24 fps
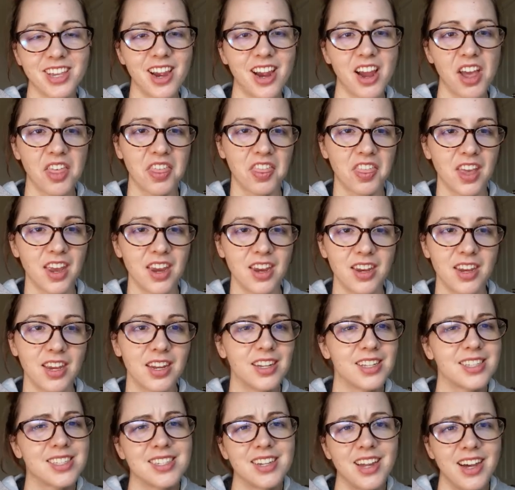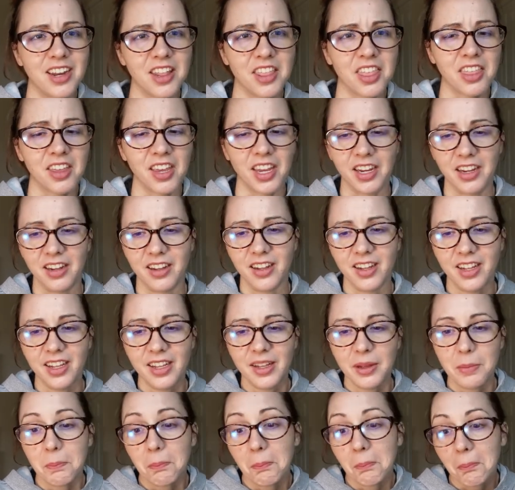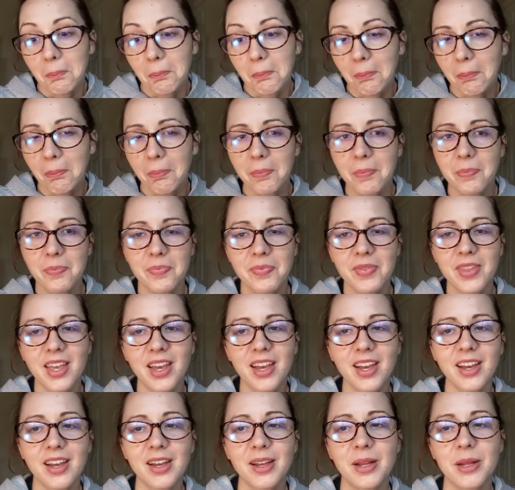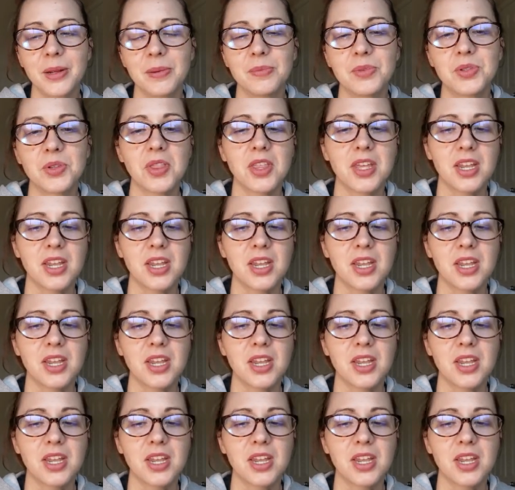like a thing, and it's not a thing. So